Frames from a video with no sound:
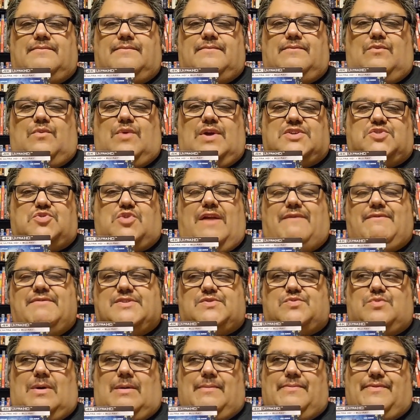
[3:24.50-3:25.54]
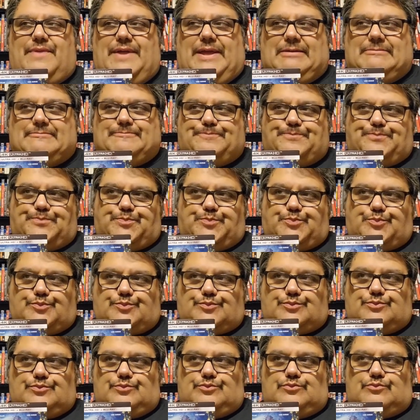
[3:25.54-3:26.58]
Wes Craven's Swamp Thing.
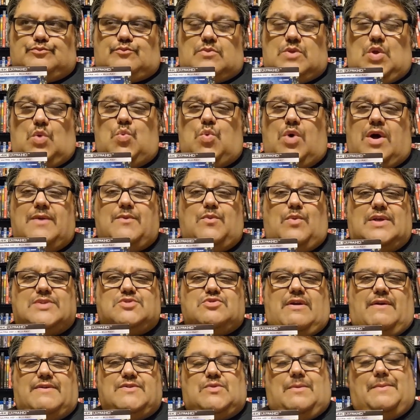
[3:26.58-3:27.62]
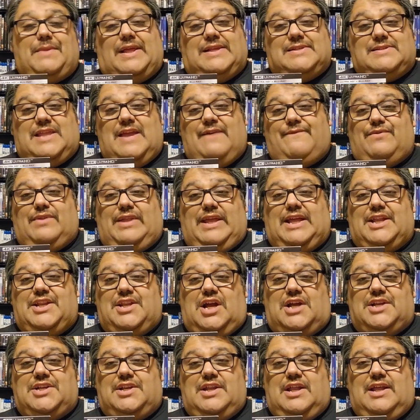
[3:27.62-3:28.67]
One, Wes Craven's Swamp Thing is definitely
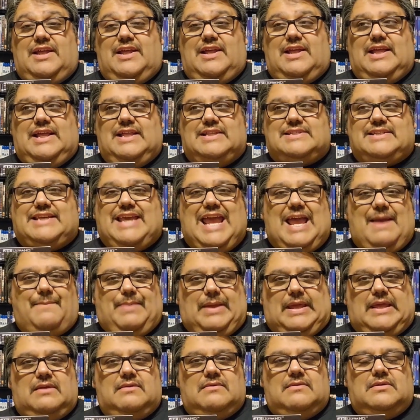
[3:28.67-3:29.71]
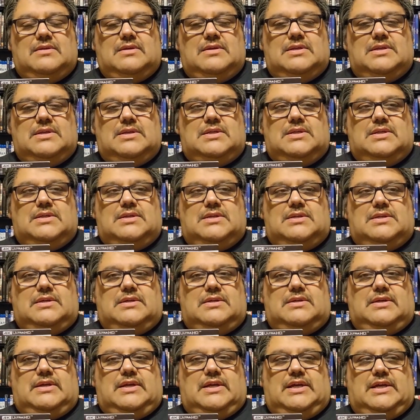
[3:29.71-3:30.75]
it's campy
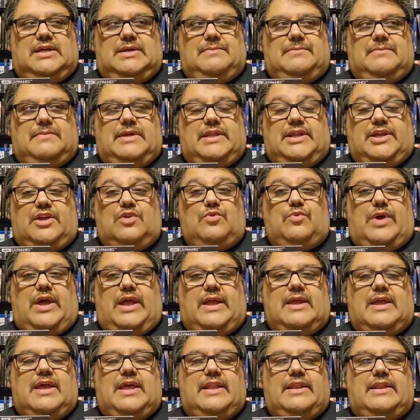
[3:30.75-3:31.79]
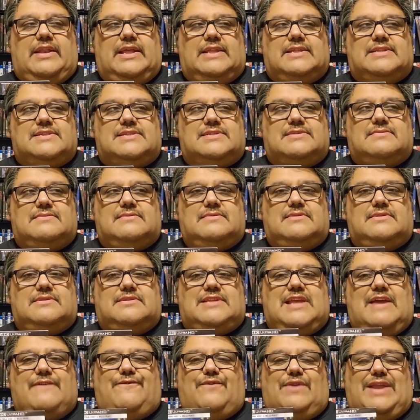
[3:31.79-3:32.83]
in a good way, and it's
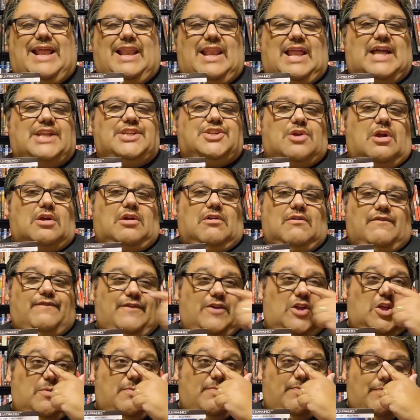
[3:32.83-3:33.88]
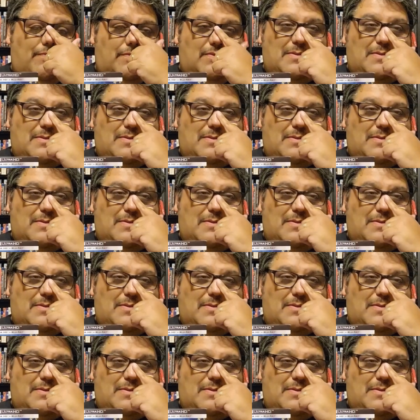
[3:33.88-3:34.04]
definitely a lot darker film.